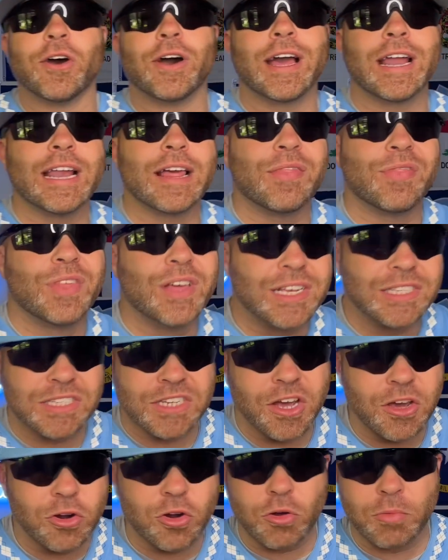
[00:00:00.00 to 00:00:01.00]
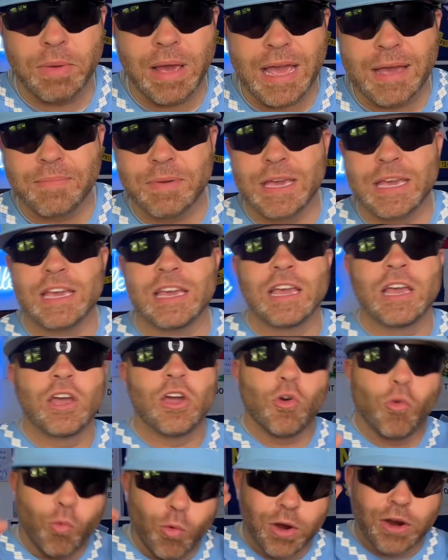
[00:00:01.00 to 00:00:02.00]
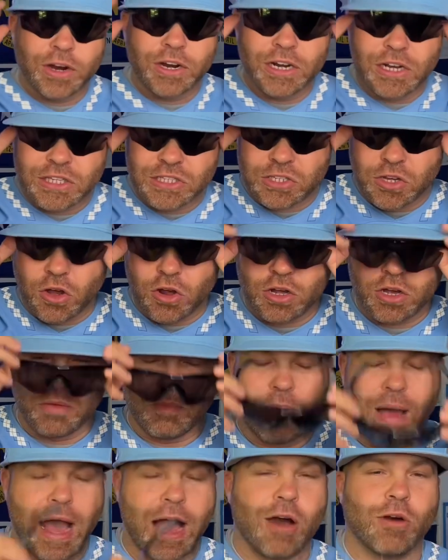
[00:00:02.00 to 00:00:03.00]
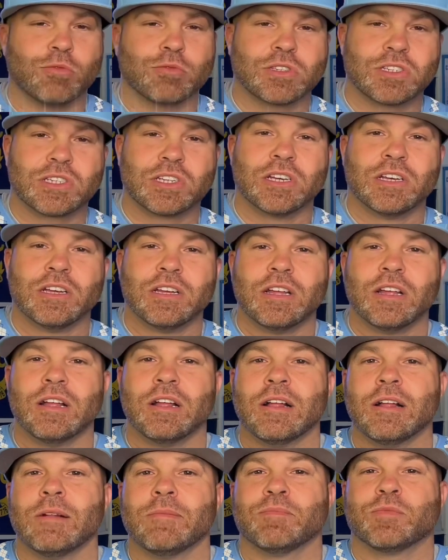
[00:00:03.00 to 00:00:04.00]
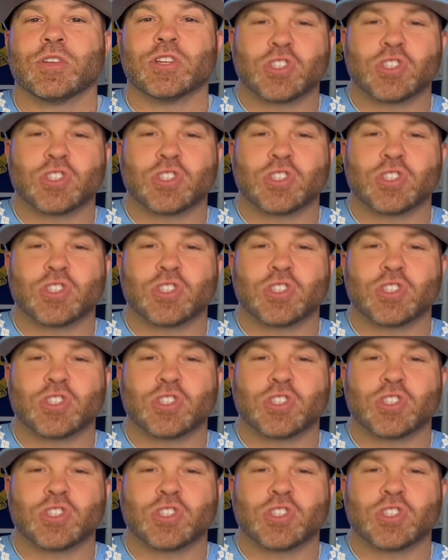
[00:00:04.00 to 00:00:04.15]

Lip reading: And in this huddle, baby, we're going to talk about the